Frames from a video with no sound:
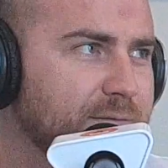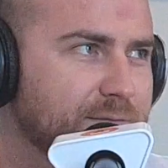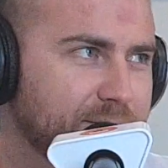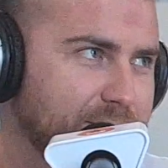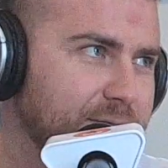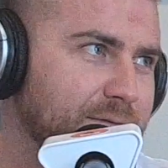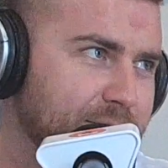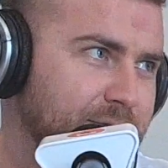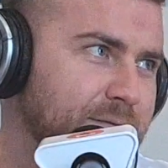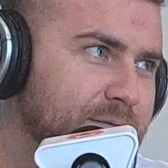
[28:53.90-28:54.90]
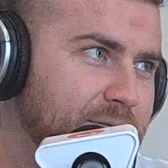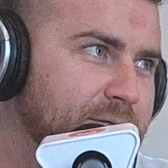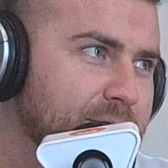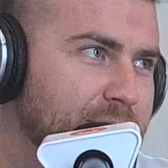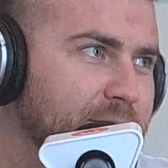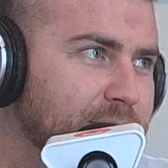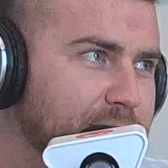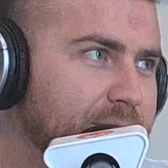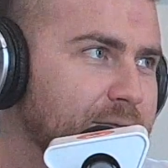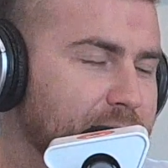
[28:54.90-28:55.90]
have to forecast and correctly do
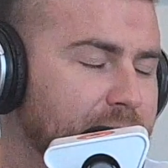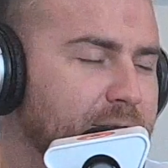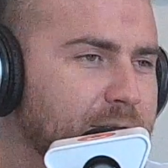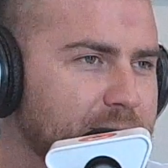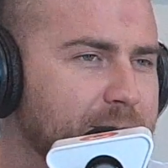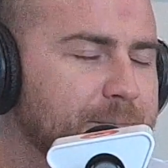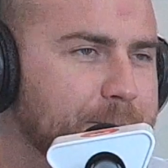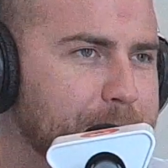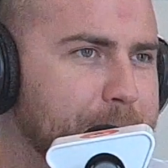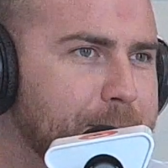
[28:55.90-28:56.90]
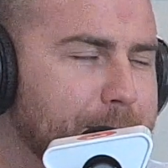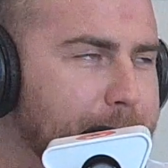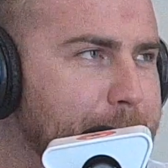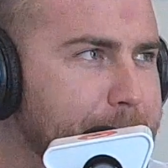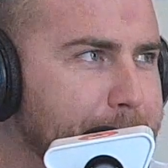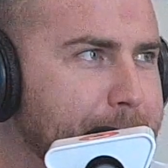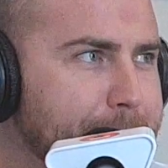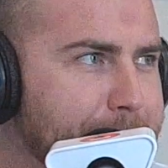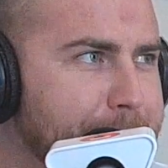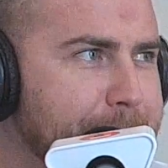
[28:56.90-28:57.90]
it. So I'm trying to pull information
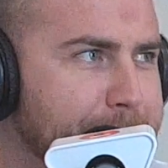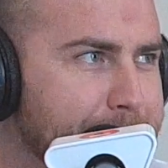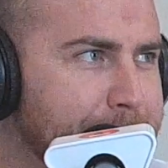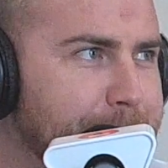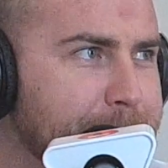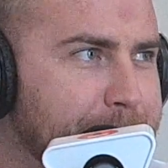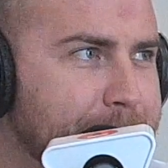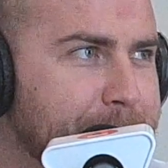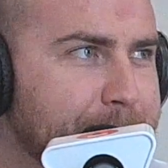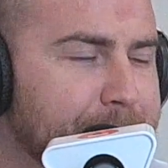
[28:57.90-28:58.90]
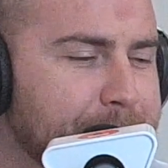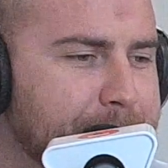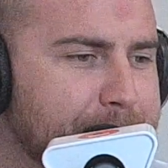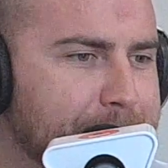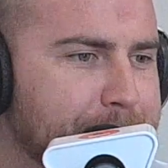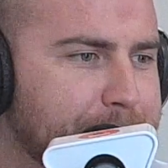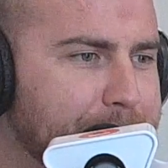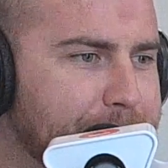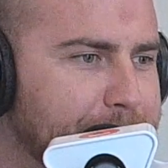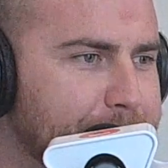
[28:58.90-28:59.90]
from that community to go, how do they
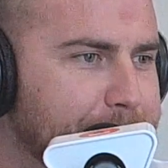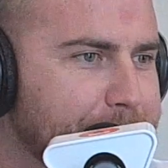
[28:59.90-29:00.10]
do it?